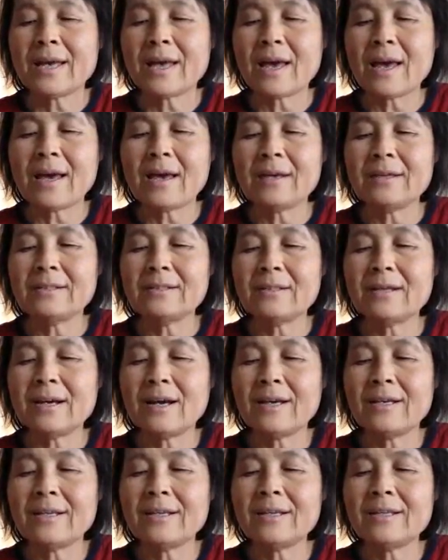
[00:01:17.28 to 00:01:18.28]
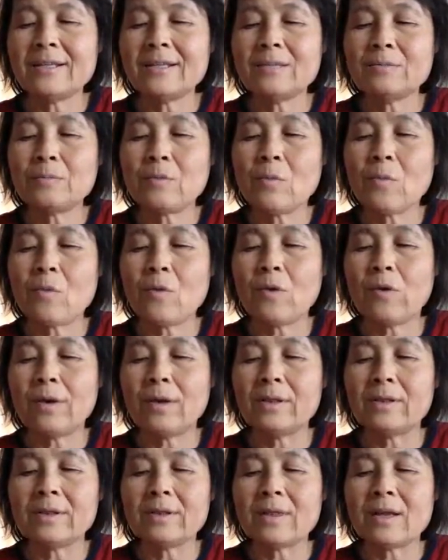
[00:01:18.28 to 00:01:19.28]
and is
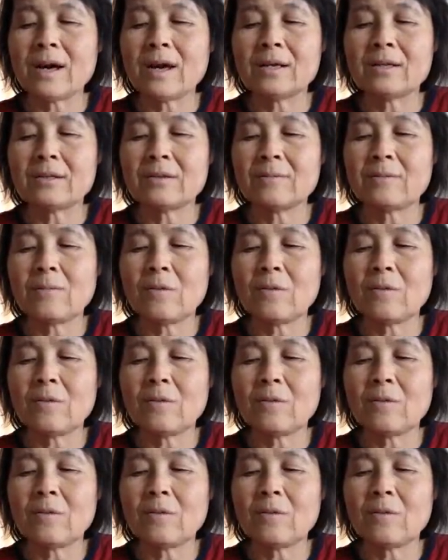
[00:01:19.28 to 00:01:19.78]
for not